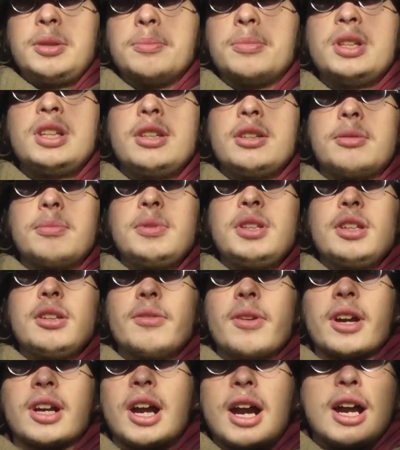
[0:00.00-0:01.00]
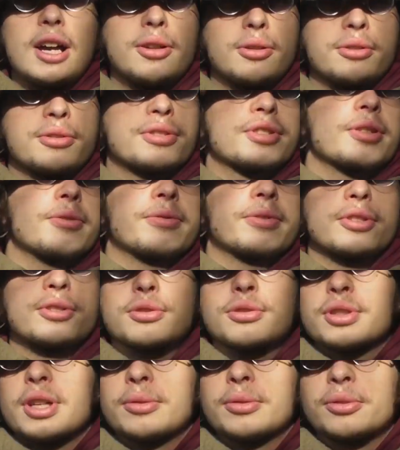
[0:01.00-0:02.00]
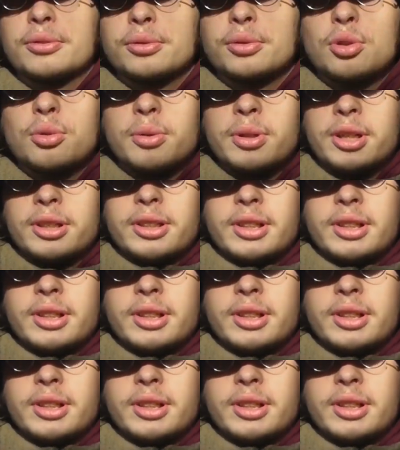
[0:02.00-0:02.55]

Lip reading: be it me in the car or something, just out of nowhere,